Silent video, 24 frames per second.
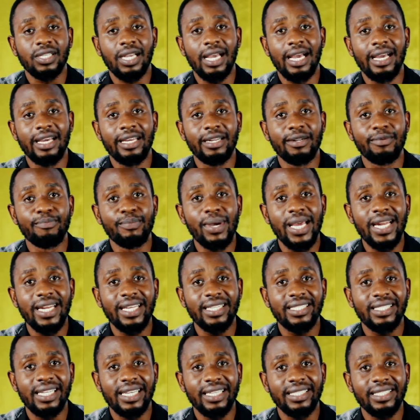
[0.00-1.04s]
and many
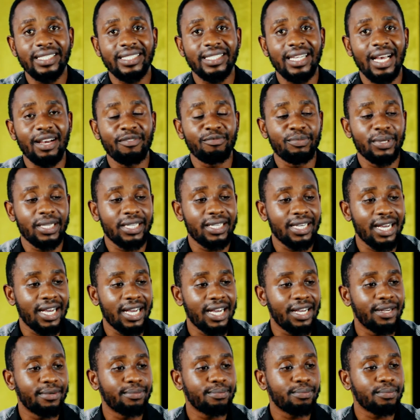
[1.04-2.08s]
things have
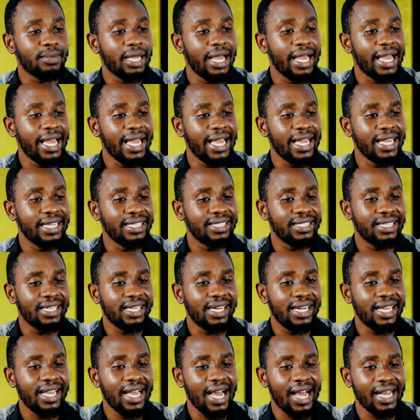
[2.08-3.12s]
become
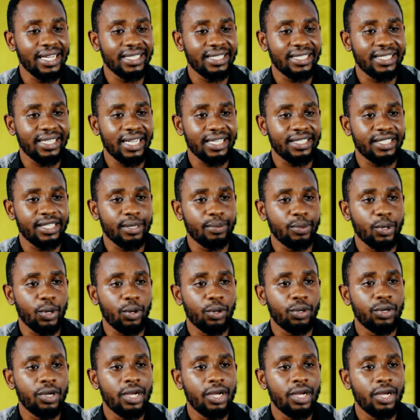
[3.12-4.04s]
easily accessible.